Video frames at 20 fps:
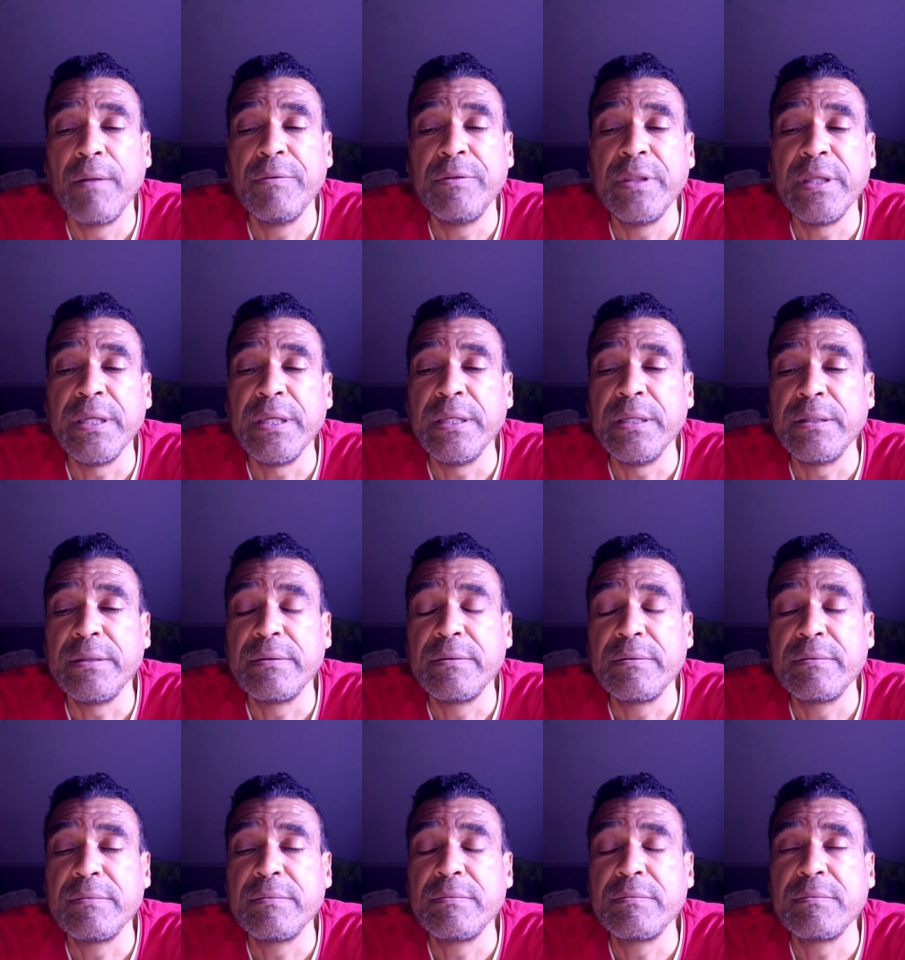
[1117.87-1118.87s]
the
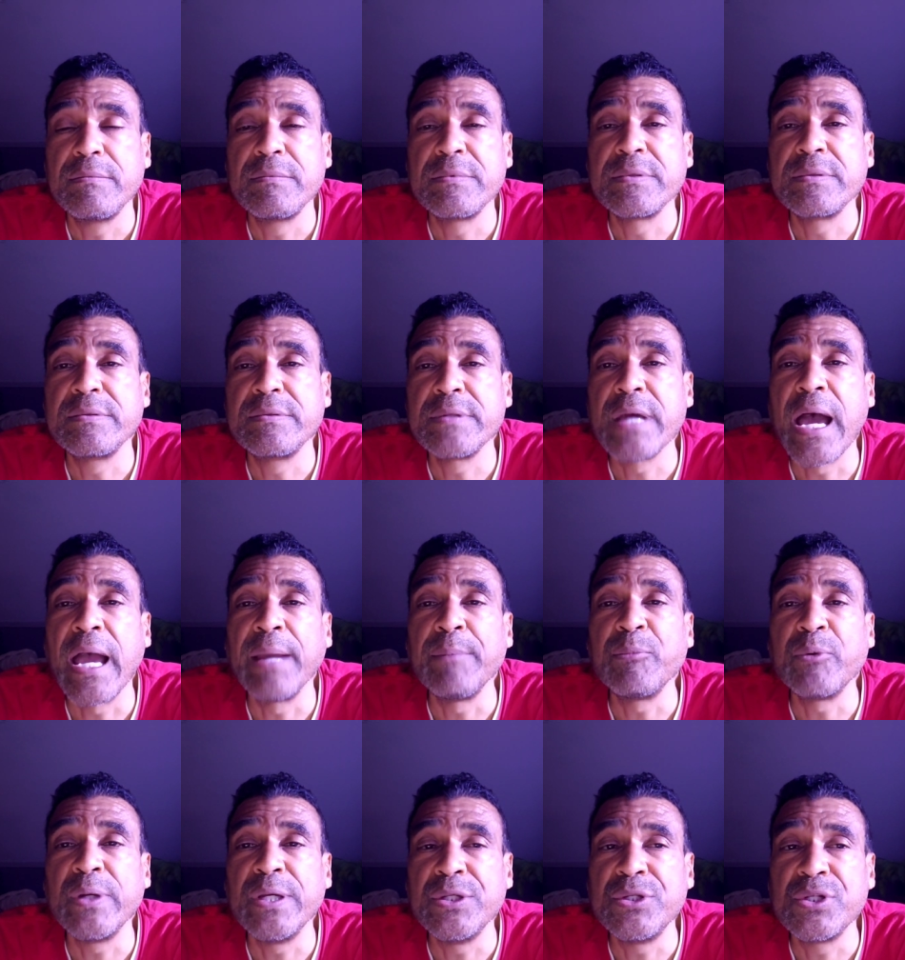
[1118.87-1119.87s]

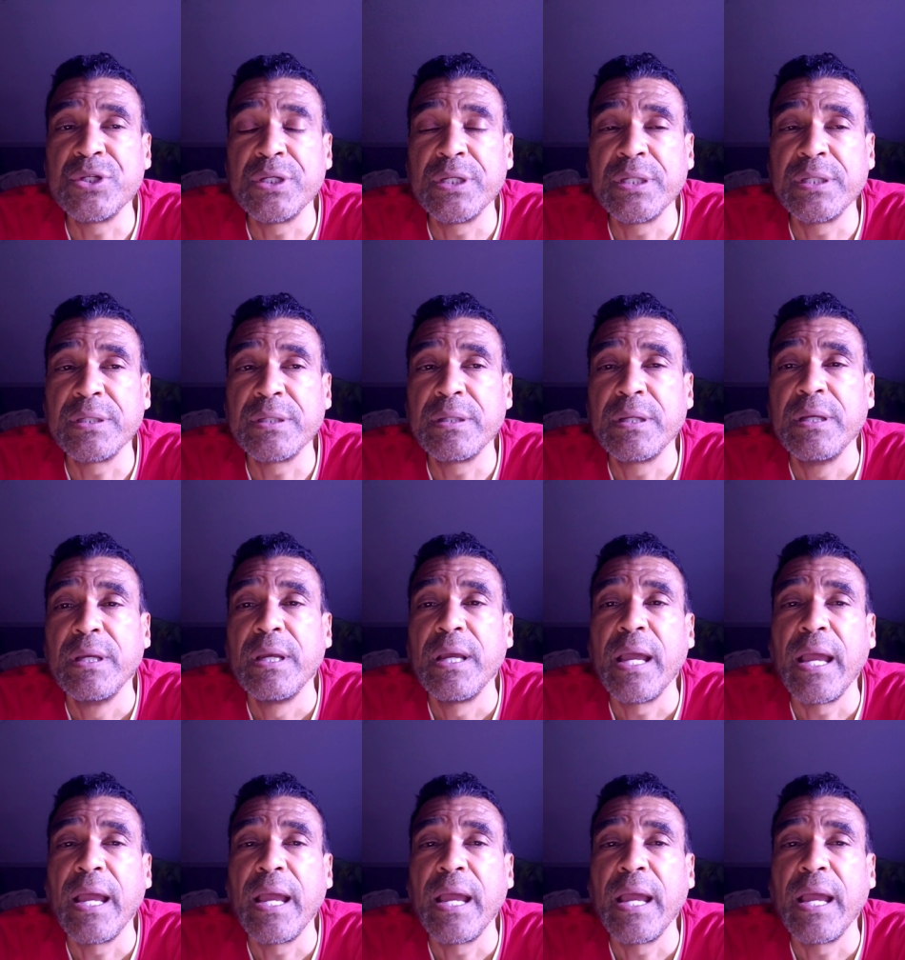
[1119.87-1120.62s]
time region